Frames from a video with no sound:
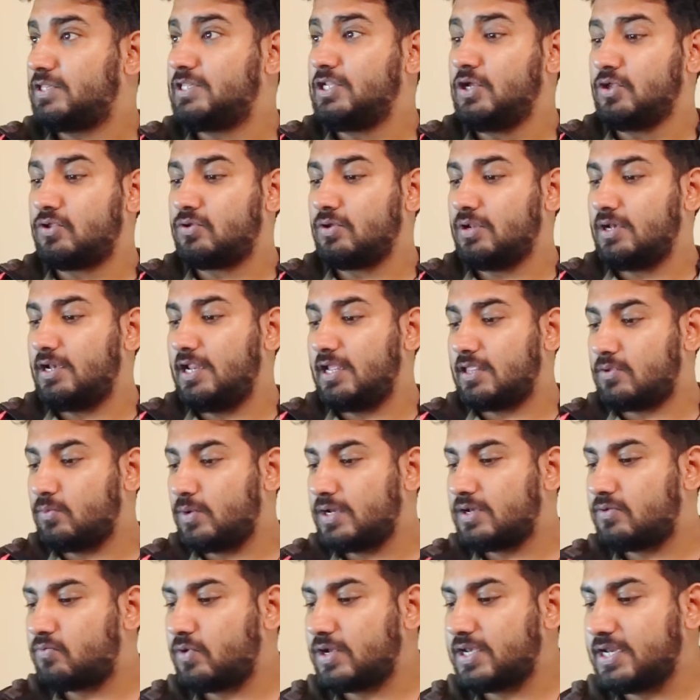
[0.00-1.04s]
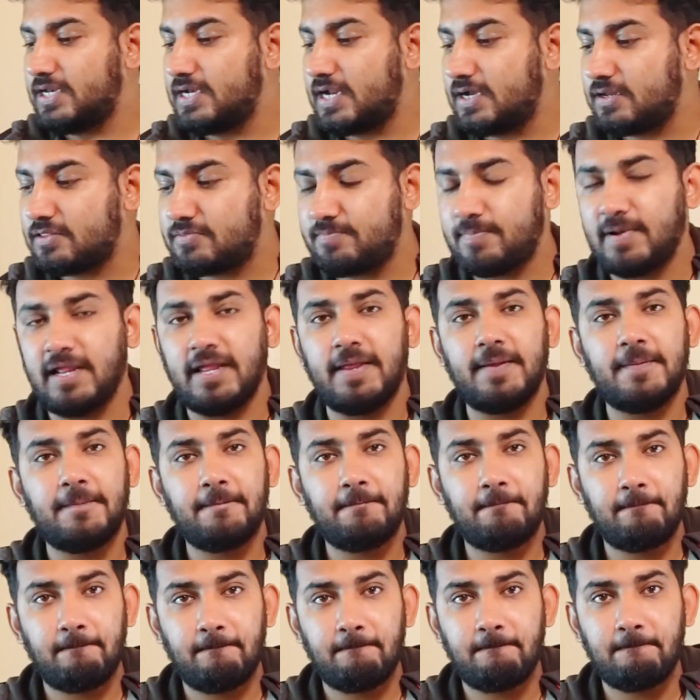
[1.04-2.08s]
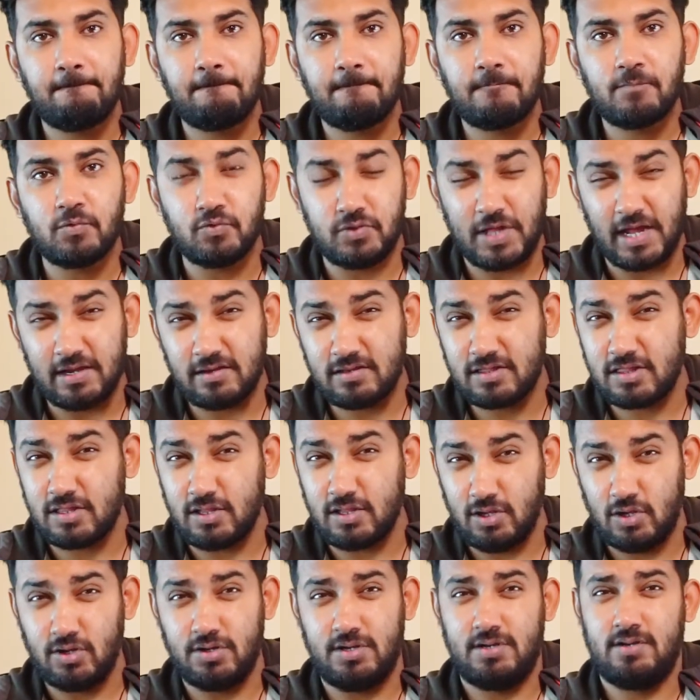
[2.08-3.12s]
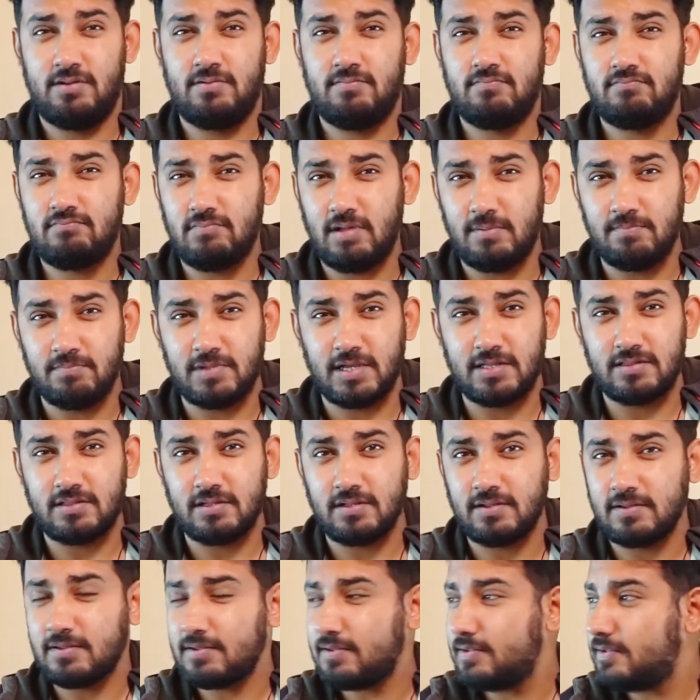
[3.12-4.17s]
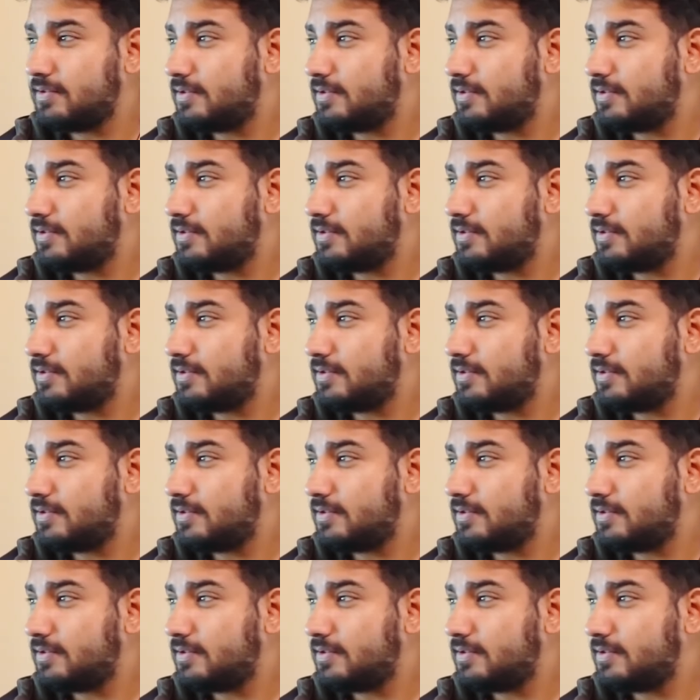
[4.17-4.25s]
with liquid retina display. So that's good, I'm guessing